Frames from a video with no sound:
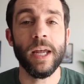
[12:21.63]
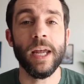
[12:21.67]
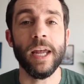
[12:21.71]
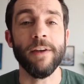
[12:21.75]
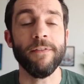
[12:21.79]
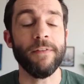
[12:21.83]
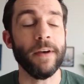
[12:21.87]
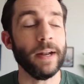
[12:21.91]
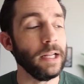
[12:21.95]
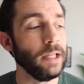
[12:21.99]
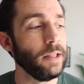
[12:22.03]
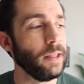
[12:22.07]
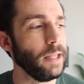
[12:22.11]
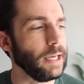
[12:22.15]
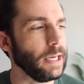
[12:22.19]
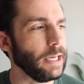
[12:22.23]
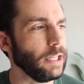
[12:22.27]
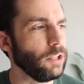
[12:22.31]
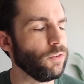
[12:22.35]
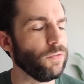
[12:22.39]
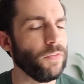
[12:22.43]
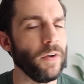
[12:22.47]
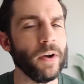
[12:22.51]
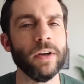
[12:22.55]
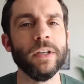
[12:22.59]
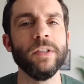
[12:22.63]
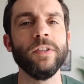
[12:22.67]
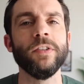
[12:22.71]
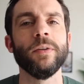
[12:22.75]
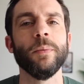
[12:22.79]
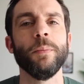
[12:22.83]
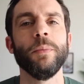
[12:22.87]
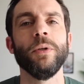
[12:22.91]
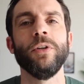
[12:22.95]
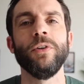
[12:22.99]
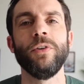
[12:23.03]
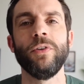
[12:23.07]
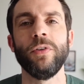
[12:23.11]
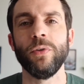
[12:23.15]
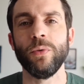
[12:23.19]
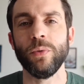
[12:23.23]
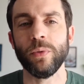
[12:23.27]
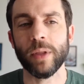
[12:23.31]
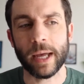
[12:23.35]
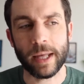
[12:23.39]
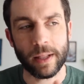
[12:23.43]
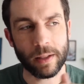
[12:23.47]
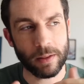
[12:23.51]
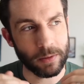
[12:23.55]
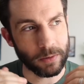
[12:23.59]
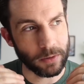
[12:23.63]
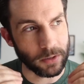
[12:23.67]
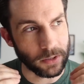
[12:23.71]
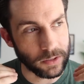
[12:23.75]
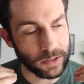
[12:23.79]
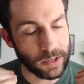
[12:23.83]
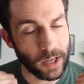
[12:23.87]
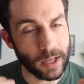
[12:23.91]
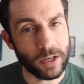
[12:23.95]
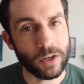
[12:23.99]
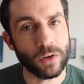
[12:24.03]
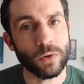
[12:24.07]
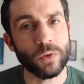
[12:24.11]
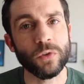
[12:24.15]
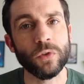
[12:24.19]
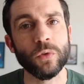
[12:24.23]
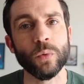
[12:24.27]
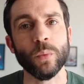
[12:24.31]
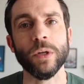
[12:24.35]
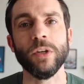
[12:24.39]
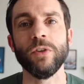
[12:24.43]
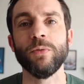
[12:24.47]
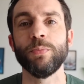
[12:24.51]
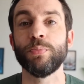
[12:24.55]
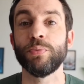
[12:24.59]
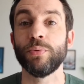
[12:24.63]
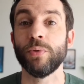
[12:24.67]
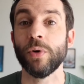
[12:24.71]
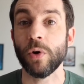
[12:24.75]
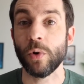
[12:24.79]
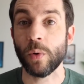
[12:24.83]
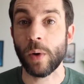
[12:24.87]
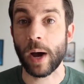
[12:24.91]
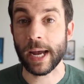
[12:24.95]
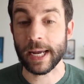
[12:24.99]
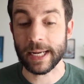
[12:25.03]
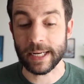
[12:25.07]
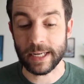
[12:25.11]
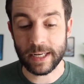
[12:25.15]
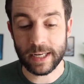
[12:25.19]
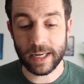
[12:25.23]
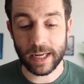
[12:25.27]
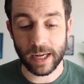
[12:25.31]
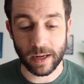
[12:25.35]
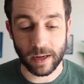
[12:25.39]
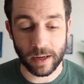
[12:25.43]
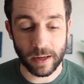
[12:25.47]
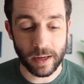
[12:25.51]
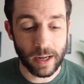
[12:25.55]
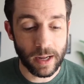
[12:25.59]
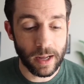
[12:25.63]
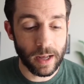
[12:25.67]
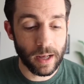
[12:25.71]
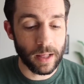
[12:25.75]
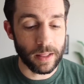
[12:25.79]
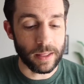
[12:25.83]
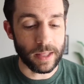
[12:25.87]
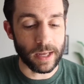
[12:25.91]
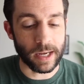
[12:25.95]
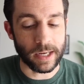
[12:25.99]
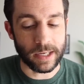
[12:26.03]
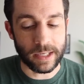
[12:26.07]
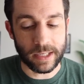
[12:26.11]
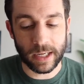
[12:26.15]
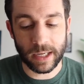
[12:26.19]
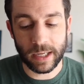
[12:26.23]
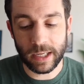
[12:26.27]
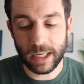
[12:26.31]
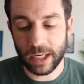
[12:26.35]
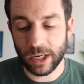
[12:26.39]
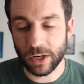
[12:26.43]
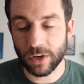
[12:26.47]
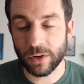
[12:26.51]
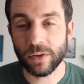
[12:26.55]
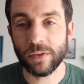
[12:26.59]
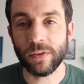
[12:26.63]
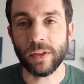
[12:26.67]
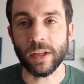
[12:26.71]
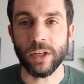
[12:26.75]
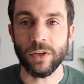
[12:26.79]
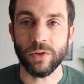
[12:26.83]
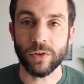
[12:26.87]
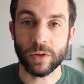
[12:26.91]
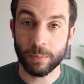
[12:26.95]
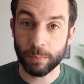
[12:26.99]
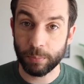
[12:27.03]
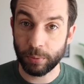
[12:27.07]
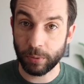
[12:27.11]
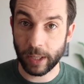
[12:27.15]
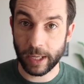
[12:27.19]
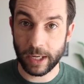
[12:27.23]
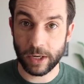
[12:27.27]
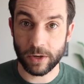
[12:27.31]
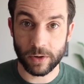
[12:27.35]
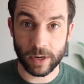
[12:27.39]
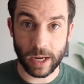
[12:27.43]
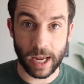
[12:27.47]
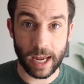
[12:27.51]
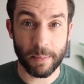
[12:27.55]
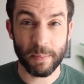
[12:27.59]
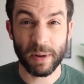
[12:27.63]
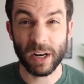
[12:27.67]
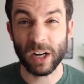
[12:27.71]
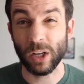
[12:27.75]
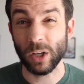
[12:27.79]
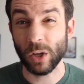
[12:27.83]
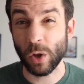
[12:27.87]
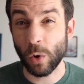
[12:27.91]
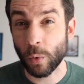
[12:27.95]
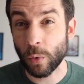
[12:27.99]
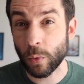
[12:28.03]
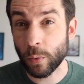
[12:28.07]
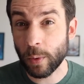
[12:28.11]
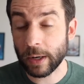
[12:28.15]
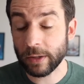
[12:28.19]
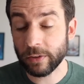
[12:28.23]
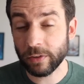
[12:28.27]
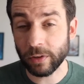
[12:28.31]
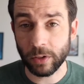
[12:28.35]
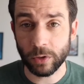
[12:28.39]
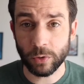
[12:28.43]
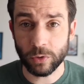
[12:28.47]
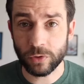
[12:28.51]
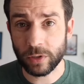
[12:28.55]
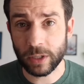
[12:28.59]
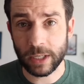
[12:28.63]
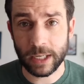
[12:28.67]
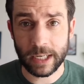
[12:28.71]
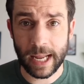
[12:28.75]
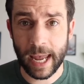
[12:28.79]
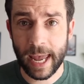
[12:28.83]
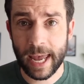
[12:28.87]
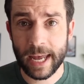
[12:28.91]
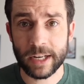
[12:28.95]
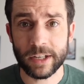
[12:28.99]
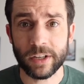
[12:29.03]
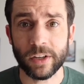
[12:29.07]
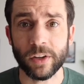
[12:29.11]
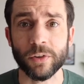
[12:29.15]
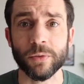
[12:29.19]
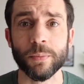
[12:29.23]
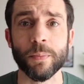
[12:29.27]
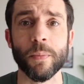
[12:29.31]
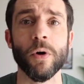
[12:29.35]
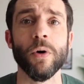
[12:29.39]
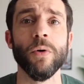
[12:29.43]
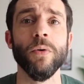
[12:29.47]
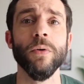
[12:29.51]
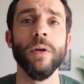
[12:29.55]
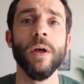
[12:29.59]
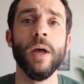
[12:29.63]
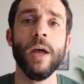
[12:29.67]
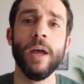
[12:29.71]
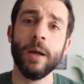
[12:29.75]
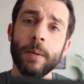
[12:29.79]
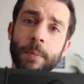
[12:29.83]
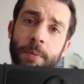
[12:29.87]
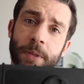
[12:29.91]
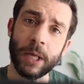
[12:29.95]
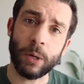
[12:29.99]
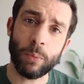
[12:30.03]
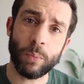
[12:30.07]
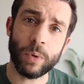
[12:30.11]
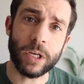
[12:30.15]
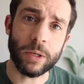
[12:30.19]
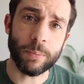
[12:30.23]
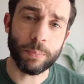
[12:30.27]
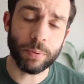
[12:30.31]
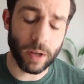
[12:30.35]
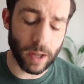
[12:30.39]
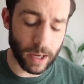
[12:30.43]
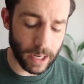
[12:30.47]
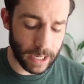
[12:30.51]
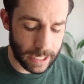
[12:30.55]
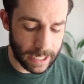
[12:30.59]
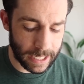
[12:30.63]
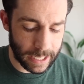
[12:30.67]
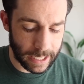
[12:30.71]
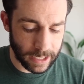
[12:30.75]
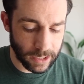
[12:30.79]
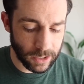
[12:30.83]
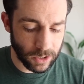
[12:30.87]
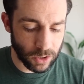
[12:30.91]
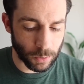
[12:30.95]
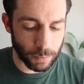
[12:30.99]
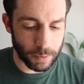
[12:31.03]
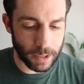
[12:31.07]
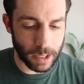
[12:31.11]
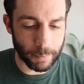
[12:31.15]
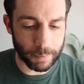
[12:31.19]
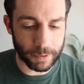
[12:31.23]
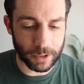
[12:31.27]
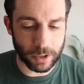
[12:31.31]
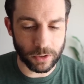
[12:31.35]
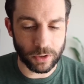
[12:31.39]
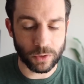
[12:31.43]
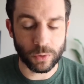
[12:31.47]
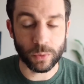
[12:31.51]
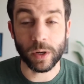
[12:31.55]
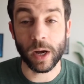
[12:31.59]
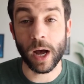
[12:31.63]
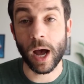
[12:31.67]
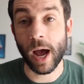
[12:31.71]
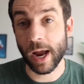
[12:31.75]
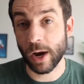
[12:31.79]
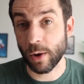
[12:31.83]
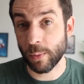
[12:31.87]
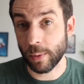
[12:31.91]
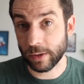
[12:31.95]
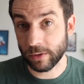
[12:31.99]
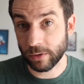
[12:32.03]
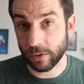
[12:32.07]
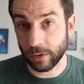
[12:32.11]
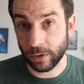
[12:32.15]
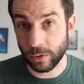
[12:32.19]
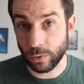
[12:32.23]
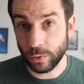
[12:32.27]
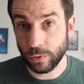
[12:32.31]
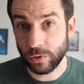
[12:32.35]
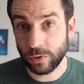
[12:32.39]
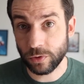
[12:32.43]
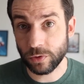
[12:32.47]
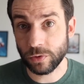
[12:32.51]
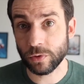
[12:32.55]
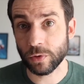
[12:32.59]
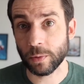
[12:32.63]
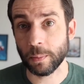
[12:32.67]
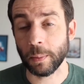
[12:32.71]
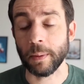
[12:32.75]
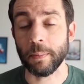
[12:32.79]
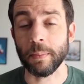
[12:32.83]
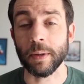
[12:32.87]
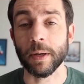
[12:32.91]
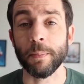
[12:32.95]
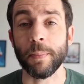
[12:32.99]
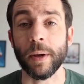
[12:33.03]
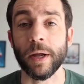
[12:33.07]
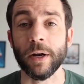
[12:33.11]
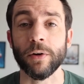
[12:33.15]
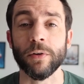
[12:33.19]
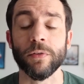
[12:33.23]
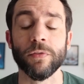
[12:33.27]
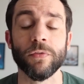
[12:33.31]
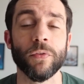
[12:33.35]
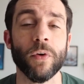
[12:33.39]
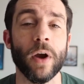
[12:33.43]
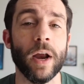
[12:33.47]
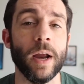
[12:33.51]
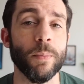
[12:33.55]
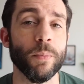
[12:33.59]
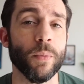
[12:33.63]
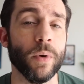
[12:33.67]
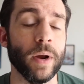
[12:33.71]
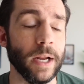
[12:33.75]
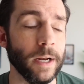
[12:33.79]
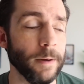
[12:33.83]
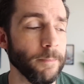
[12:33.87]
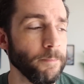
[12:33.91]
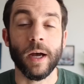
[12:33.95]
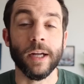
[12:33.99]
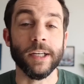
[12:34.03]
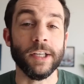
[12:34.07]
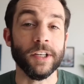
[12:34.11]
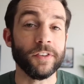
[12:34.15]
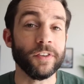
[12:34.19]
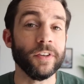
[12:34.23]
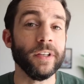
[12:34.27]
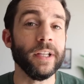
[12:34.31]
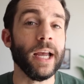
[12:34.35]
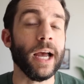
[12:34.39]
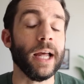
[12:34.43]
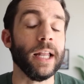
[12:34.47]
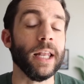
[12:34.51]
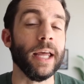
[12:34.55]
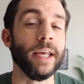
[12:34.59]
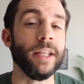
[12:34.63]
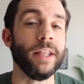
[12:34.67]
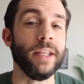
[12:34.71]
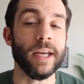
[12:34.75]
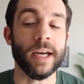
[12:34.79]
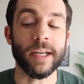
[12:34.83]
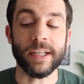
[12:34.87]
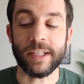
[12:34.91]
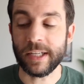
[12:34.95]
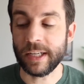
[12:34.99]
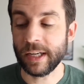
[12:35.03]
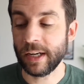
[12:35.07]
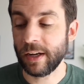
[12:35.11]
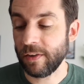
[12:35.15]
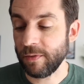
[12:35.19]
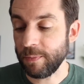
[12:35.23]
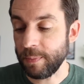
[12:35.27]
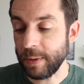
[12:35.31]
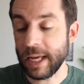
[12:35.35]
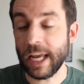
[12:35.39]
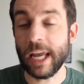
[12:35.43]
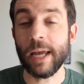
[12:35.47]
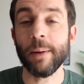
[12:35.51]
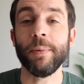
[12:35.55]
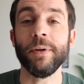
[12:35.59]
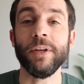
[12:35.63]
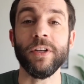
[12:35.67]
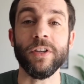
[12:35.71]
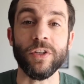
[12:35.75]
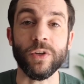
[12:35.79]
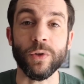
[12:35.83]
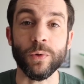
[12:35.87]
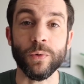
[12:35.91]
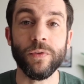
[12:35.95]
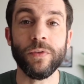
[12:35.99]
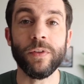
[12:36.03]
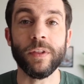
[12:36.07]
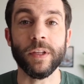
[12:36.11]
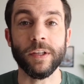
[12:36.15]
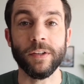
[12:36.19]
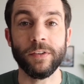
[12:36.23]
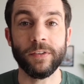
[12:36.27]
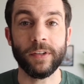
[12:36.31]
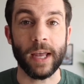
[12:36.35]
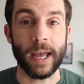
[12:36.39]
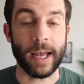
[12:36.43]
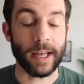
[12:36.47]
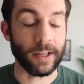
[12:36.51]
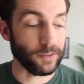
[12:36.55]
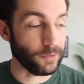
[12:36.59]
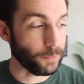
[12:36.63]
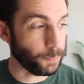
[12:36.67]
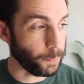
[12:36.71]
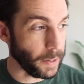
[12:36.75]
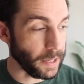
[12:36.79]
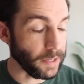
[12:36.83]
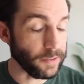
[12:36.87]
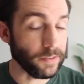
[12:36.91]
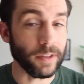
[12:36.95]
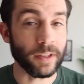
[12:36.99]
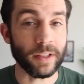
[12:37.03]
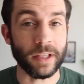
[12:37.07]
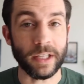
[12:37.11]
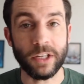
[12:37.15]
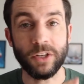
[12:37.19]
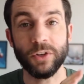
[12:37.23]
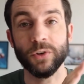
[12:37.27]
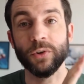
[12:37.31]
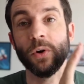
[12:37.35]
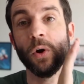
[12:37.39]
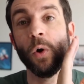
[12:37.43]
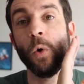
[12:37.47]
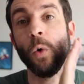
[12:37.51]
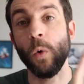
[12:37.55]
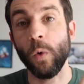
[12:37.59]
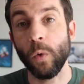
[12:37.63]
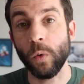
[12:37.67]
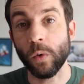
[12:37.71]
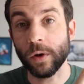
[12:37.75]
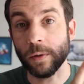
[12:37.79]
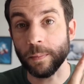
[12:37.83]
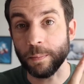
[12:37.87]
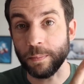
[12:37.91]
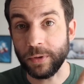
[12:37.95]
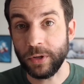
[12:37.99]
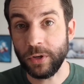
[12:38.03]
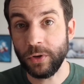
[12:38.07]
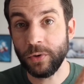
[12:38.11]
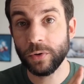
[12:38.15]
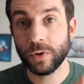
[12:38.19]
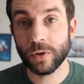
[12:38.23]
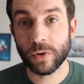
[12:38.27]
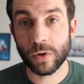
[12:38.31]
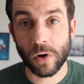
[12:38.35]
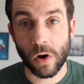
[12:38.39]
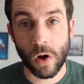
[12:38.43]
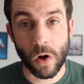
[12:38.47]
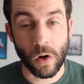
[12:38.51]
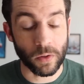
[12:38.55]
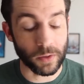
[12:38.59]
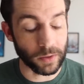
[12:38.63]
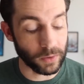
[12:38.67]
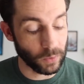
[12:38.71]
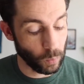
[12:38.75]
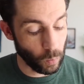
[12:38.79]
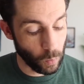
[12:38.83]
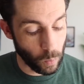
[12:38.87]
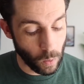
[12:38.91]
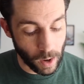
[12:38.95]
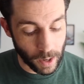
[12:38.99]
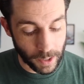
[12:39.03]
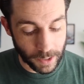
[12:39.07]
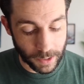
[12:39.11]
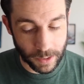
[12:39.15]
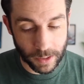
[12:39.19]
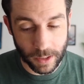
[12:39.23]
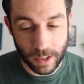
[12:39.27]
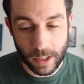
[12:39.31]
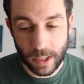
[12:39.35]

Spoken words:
If anything, it's very similar to that Nintendo Switch Pro idea. The idea here is that you can play your game at a lower resolution in handheld mode, but then when you plug it in, you'll be able to do a higher resolution or maybe a better frame rate. Additionally, I like the idea of being able to use this as basically your whole computer all in one.